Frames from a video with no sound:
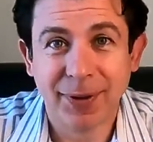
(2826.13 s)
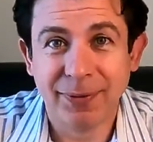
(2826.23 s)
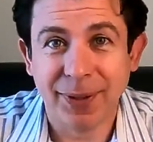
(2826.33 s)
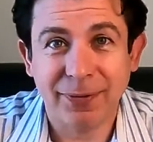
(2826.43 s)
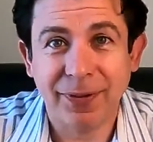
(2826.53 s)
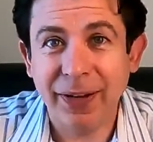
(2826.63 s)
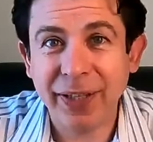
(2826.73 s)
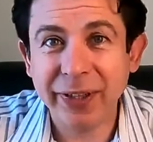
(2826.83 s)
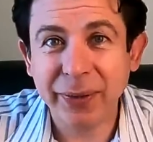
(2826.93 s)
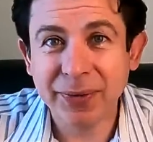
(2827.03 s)
5
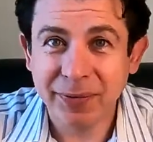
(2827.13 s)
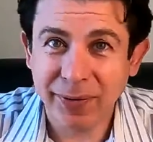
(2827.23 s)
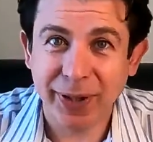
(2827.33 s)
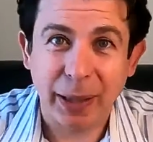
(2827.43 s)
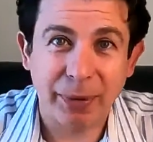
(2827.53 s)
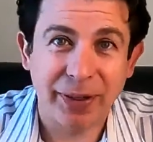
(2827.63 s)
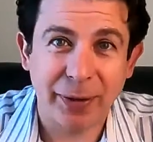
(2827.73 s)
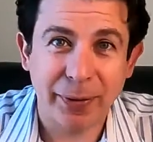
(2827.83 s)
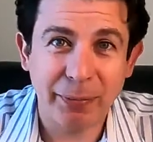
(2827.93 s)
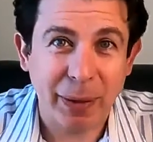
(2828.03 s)
kilos? If you're
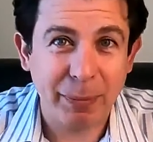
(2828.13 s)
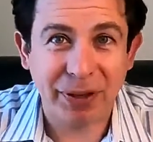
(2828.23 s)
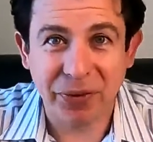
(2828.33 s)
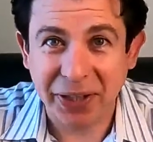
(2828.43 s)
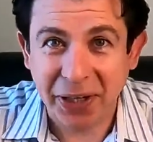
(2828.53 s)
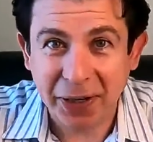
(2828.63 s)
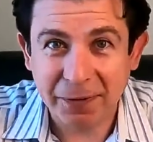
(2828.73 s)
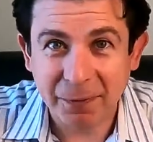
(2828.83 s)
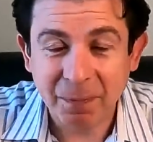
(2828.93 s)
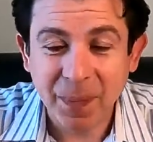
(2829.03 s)
hyperthyroid, maybe 3.5,
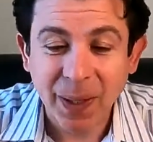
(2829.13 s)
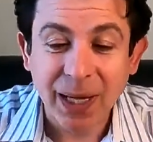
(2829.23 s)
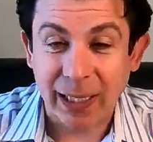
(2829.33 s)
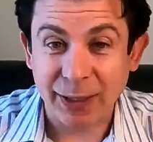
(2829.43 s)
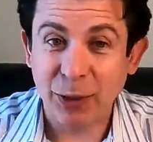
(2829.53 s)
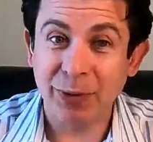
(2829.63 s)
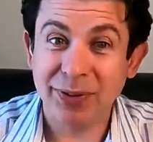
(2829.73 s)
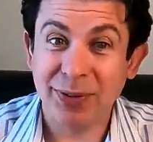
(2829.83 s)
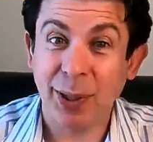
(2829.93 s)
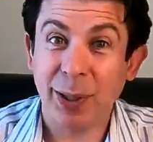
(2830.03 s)
and
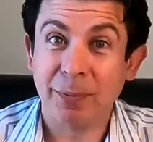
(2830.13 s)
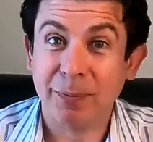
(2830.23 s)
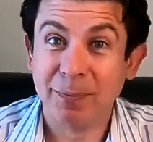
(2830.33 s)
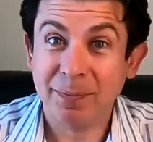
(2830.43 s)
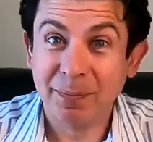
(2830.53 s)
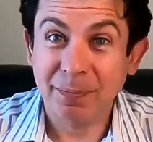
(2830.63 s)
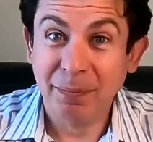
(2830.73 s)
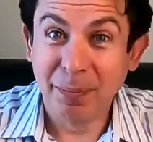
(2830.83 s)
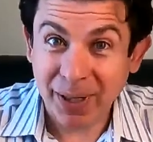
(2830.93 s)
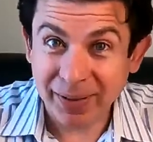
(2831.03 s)
humans are
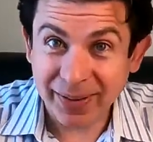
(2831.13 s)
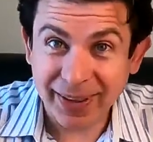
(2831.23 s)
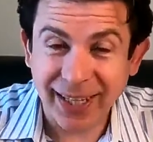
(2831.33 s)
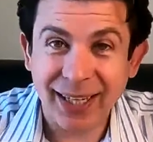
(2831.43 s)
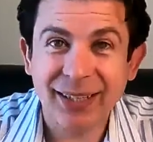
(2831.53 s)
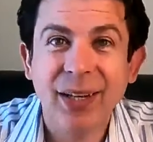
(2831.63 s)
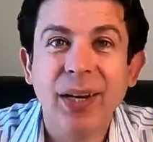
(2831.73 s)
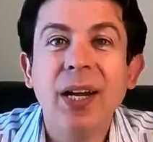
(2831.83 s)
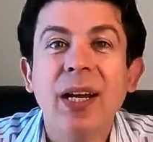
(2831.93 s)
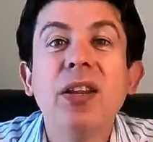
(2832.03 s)
bigger than that.
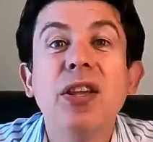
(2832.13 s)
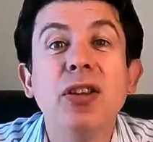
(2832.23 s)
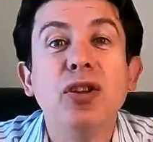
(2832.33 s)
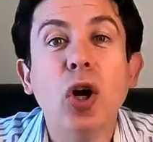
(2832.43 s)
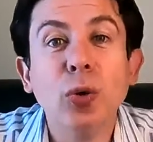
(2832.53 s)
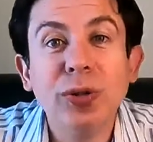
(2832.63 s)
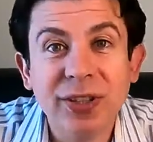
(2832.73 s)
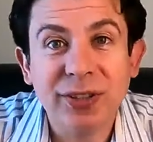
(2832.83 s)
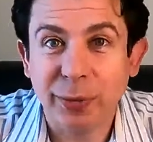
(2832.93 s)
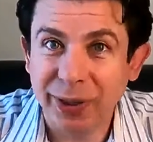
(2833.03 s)
The
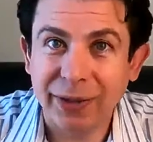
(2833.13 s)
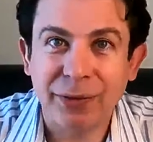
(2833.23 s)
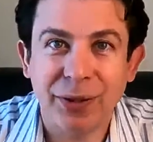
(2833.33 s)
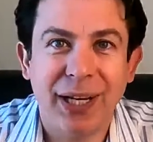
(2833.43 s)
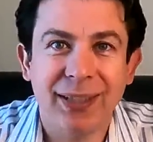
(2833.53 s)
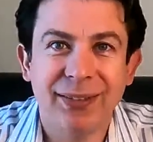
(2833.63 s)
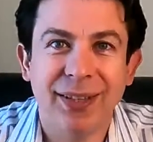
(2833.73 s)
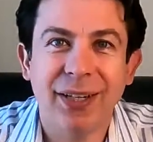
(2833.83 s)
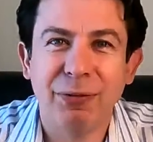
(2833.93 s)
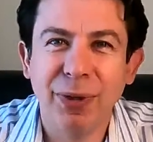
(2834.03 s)
doses that we give to cats
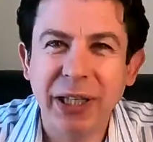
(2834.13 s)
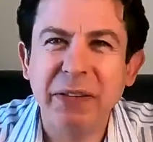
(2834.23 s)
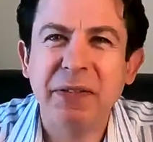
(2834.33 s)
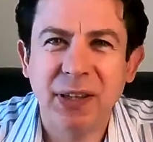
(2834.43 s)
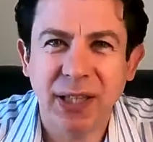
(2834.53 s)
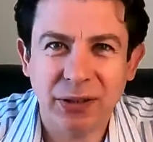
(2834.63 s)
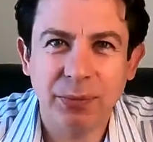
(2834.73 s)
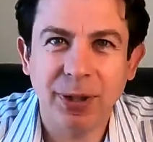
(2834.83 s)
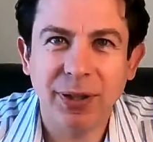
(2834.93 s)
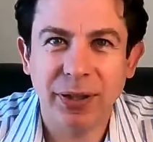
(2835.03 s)
are really
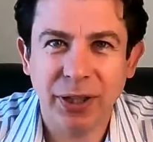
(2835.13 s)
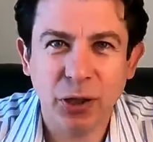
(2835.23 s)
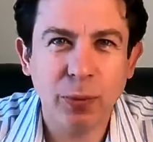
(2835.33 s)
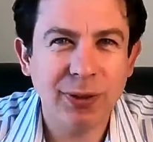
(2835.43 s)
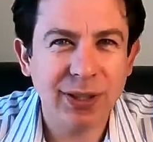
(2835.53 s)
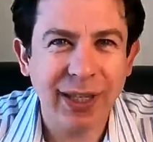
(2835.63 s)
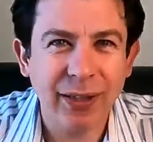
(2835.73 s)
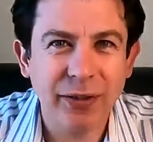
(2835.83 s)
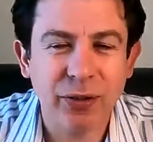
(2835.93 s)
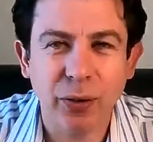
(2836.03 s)
infinitesimal on the human scale.
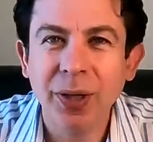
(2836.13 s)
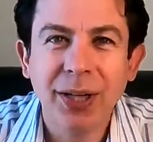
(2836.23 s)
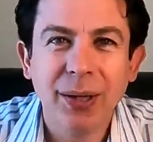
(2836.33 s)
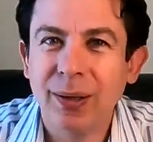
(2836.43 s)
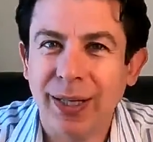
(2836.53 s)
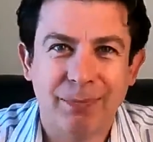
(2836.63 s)
So like,